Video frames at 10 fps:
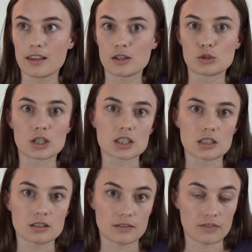
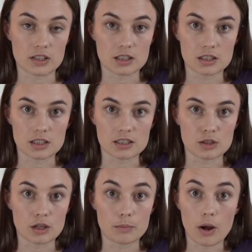nutritional deficiencies you
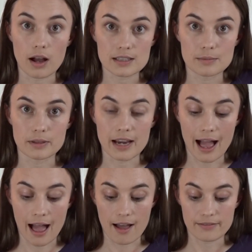could possibly
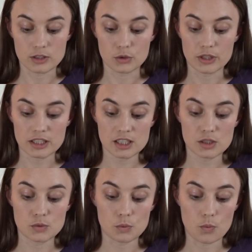have. So this
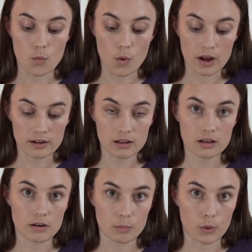is
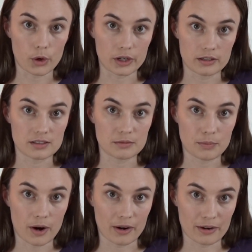one important
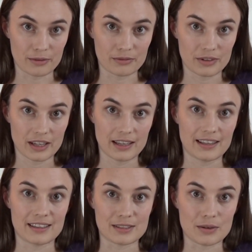part of
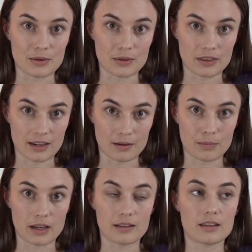this whole thing,
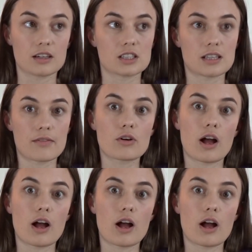but there are several